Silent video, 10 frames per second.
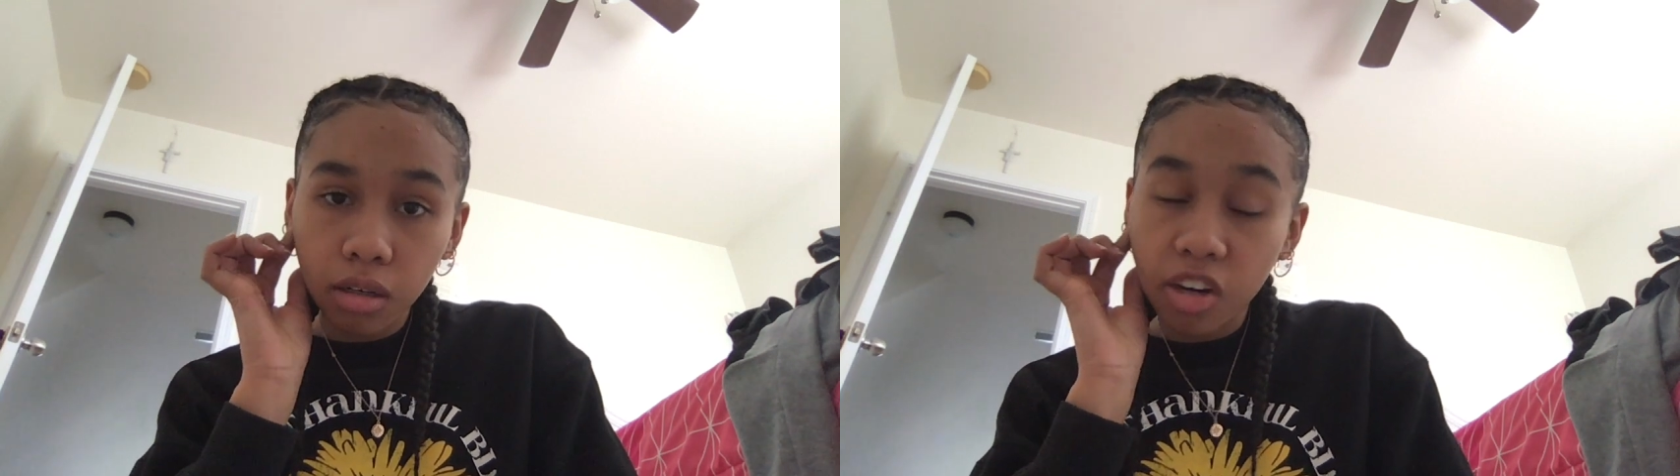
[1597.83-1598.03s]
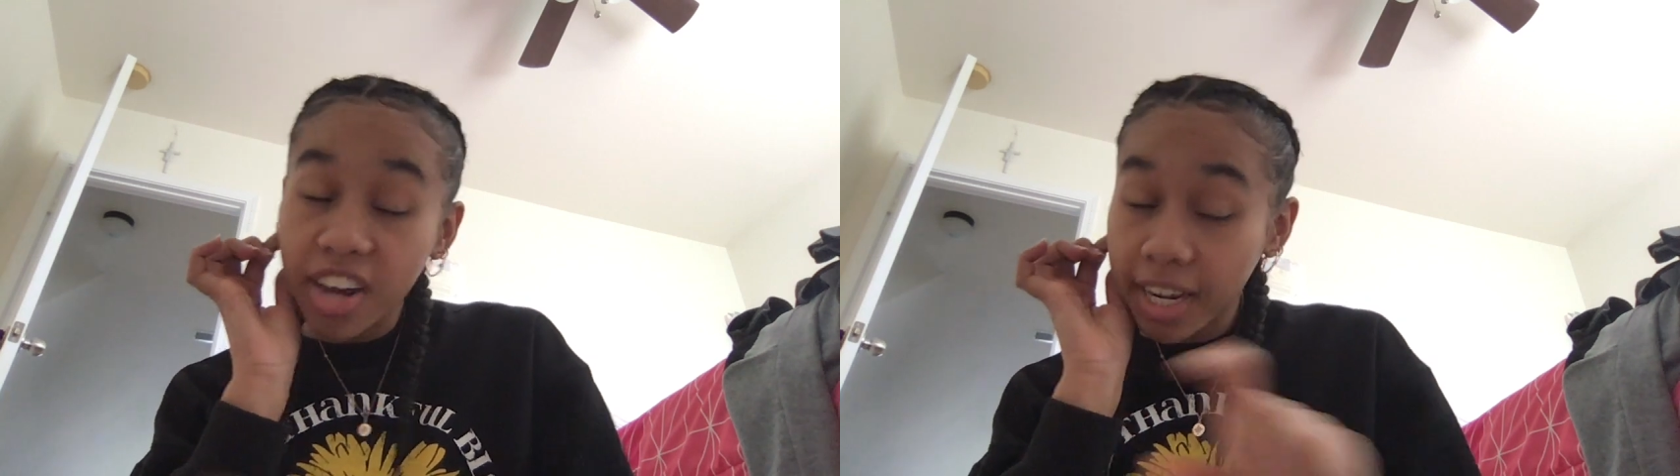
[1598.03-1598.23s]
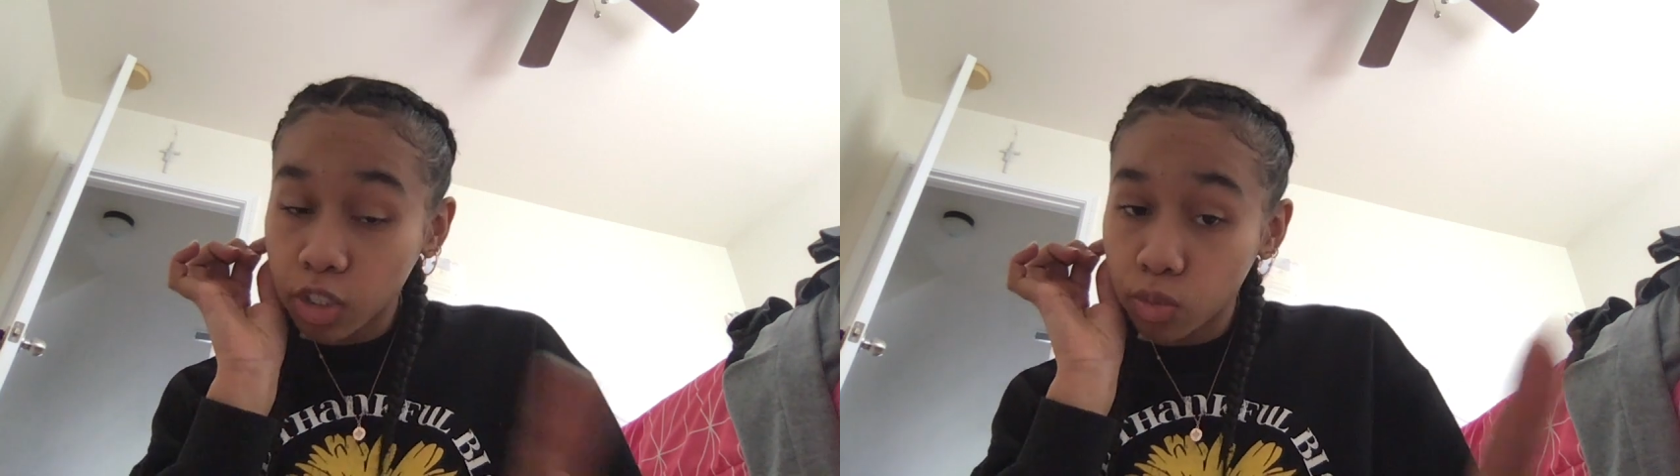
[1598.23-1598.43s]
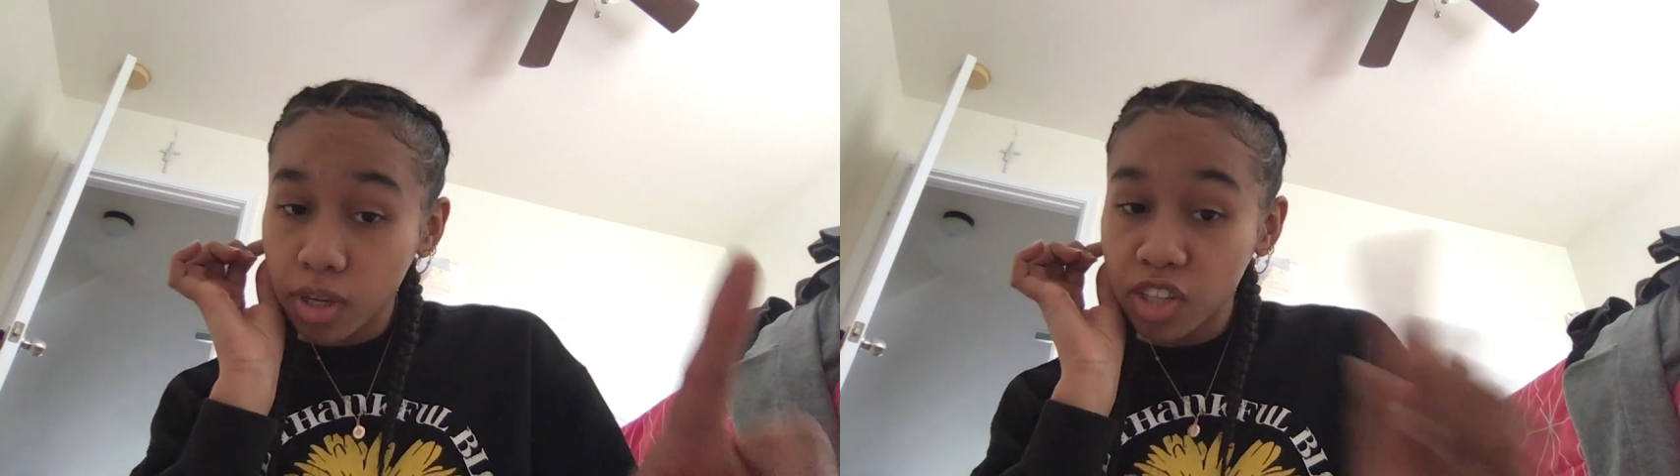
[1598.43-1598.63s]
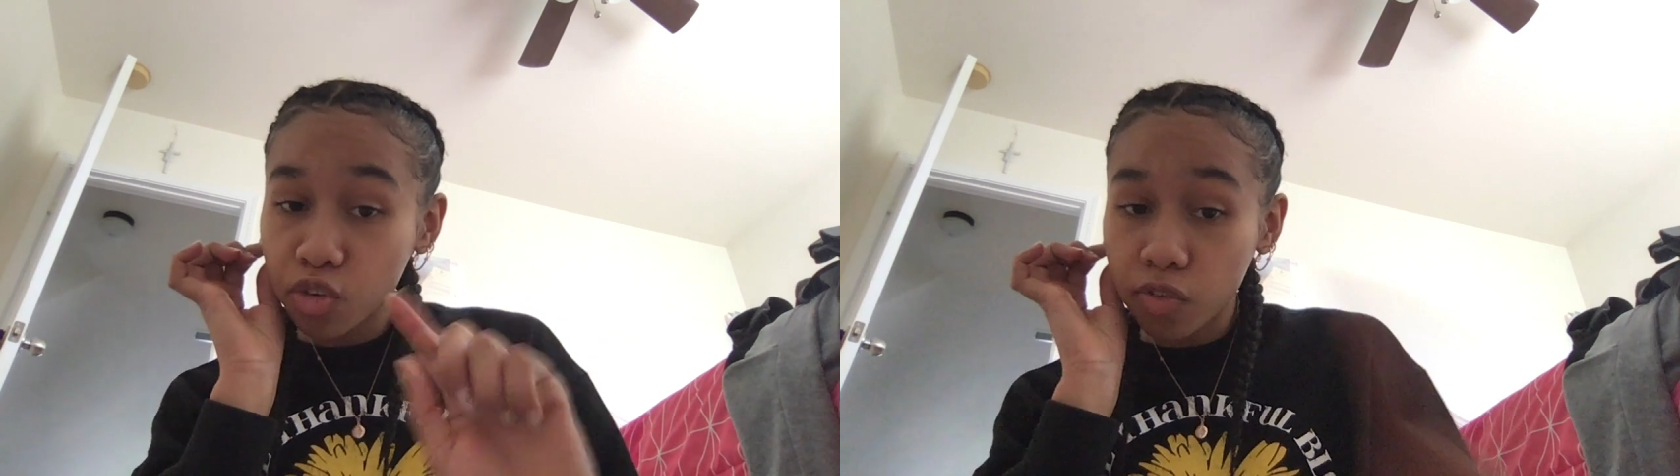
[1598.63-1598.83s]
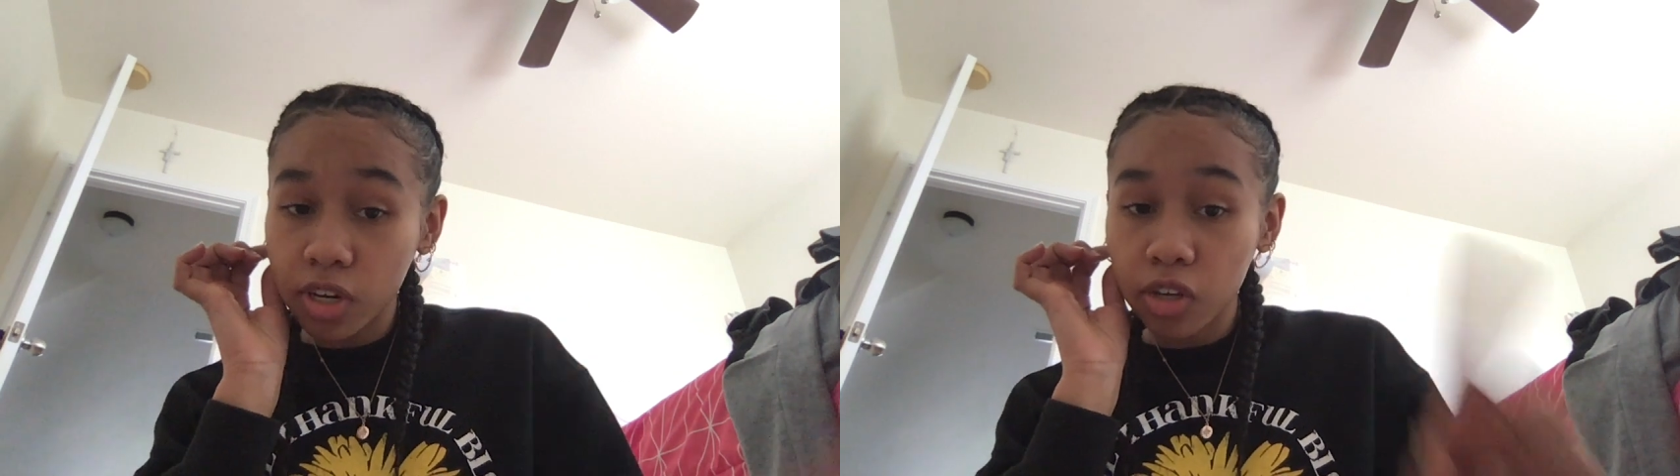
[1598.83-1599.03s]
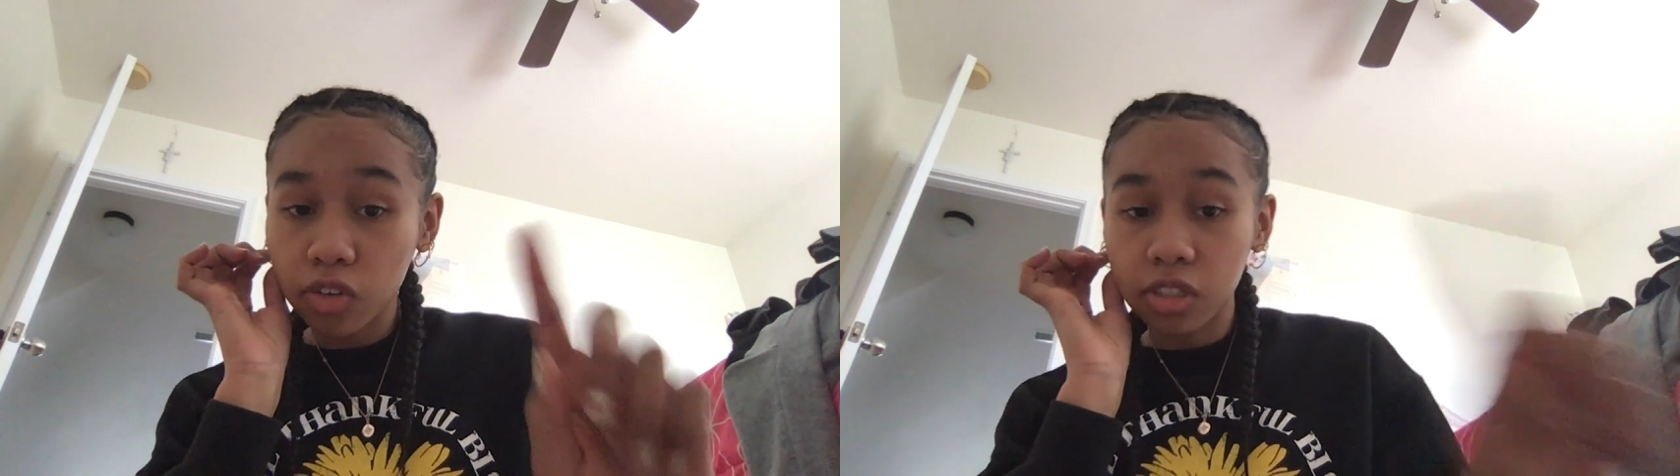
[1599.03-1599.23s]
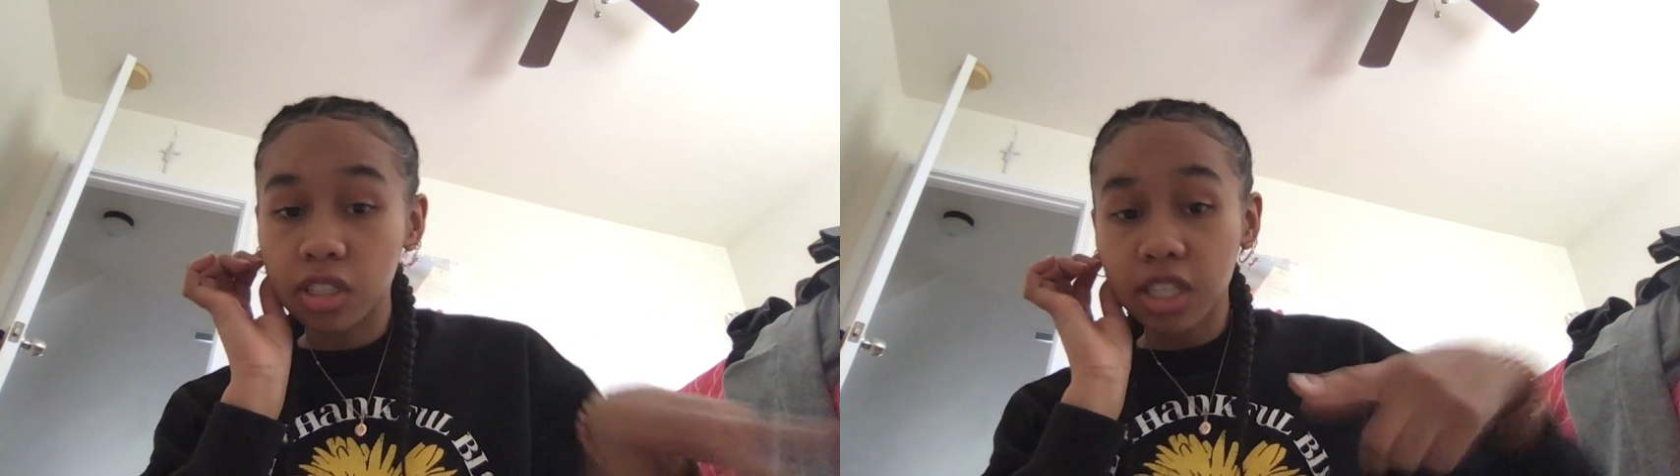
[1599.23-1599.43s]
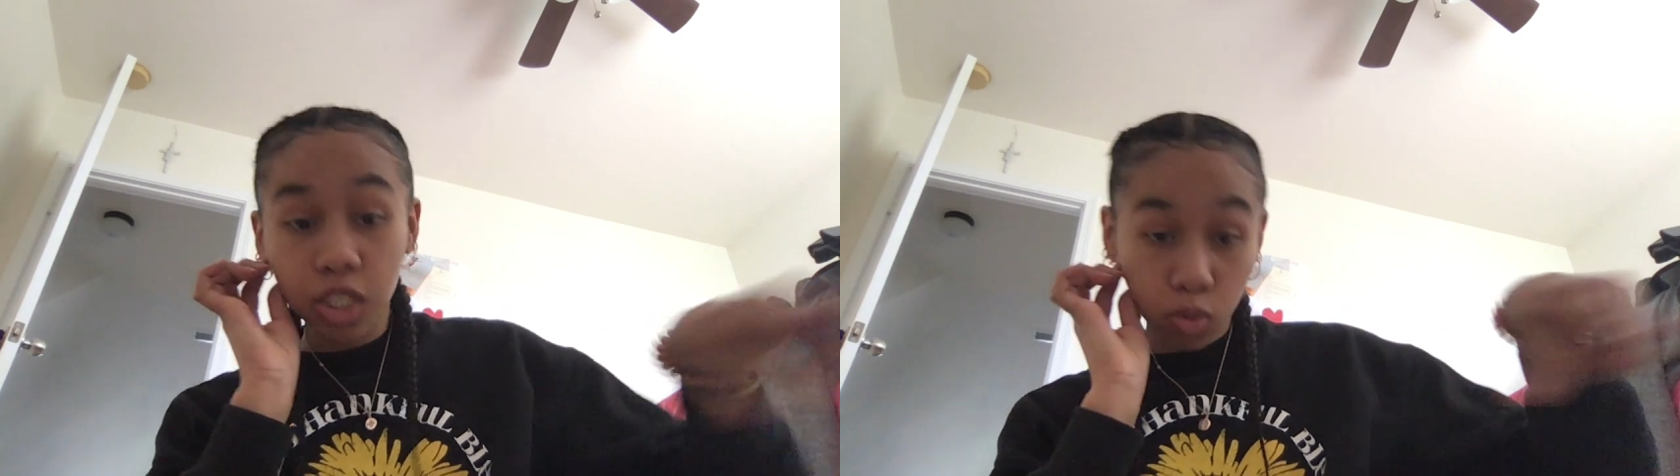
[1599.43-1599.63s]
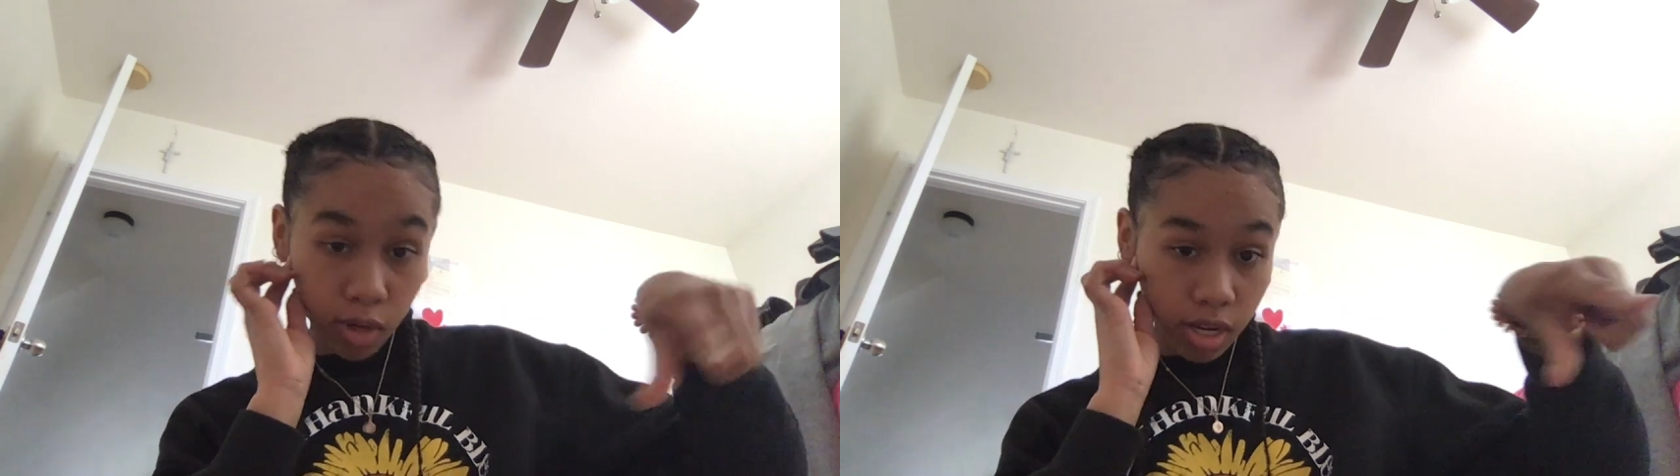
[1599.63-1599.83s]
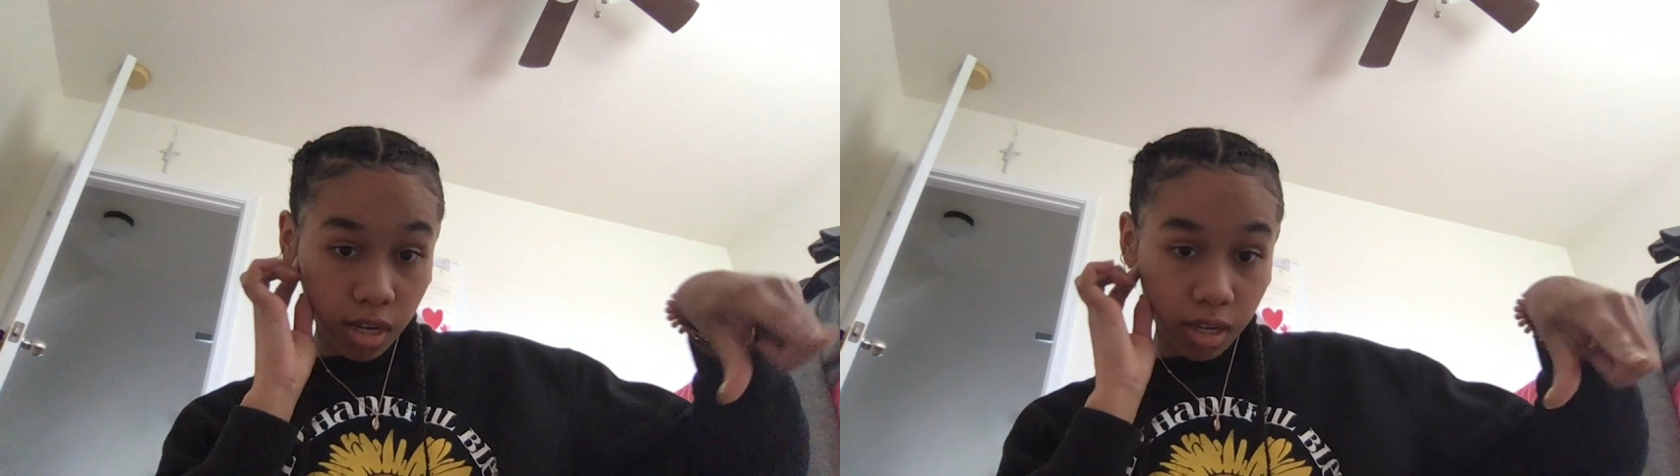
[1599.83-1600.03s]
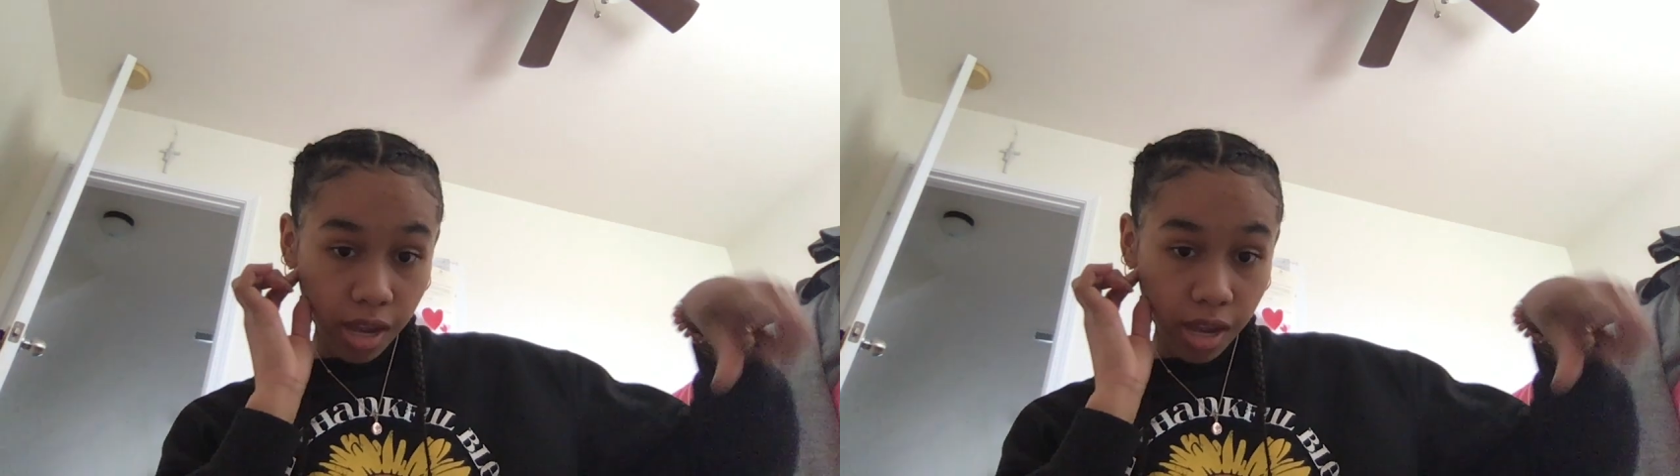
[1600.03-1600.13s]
Next week, new videos this week,